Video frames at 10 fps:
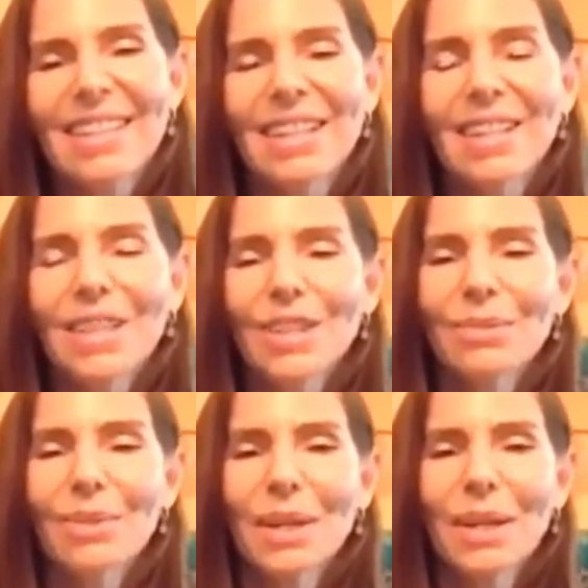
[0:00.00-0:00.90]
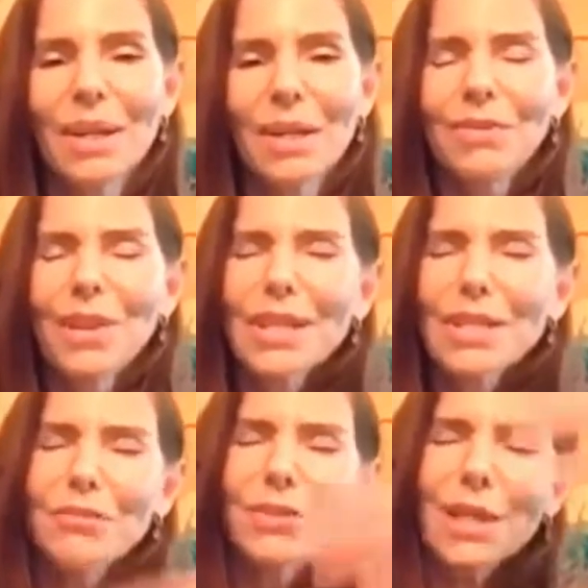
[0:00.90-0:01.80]
And feel
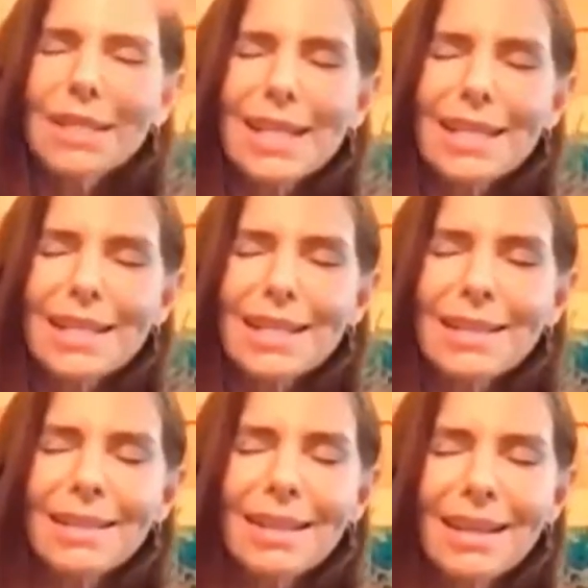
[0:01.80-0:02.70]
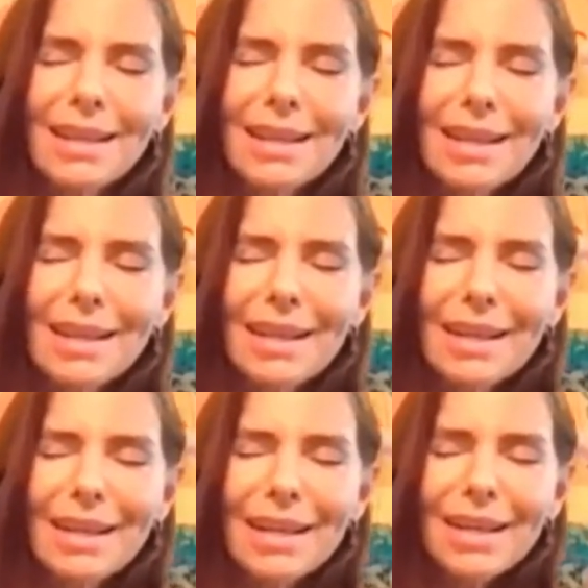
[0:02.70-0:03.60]
as if you are taking
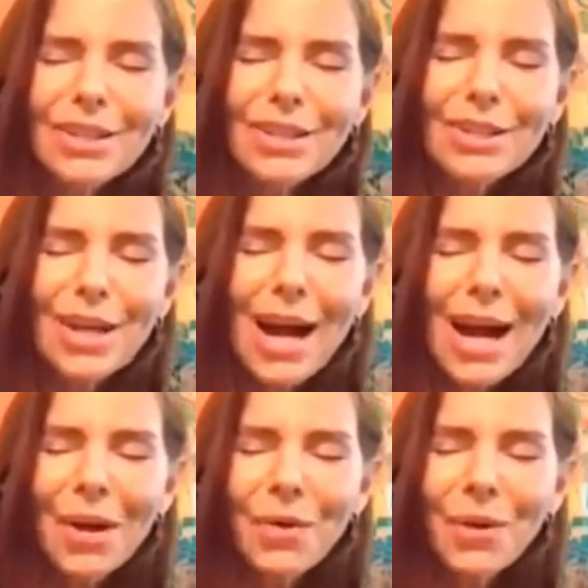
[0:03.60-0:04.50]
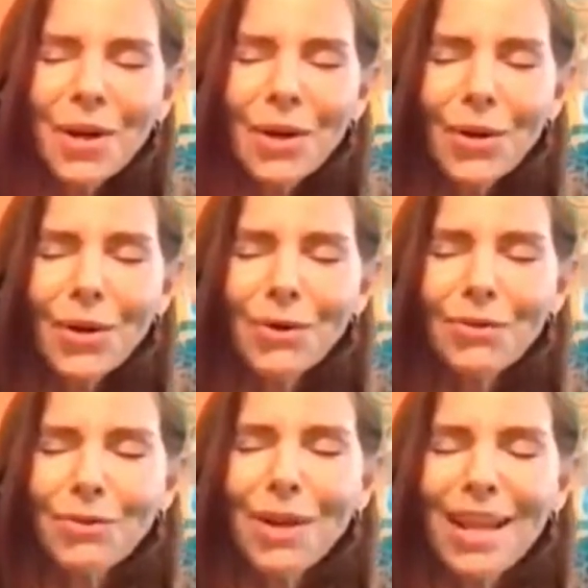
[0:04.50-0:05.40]
a shower
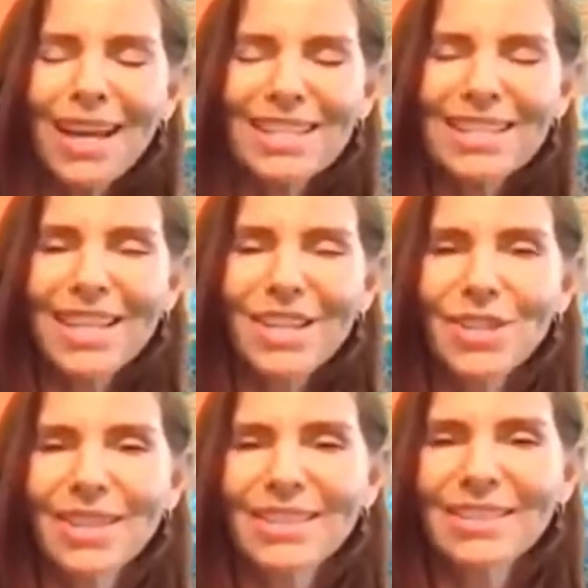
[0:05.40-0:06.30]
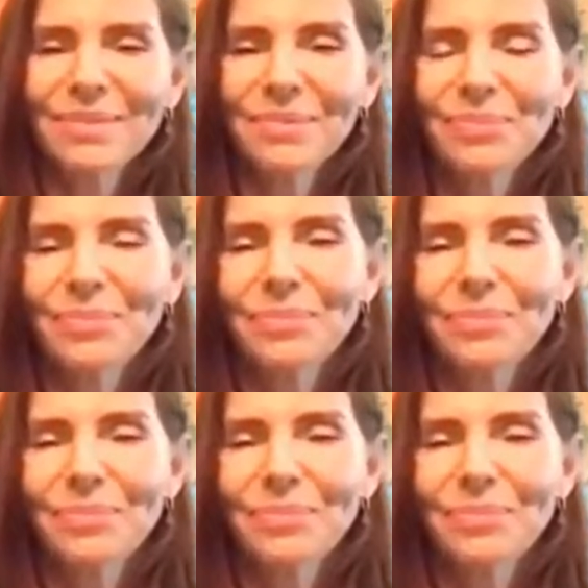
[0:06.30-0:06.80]
of relaxation.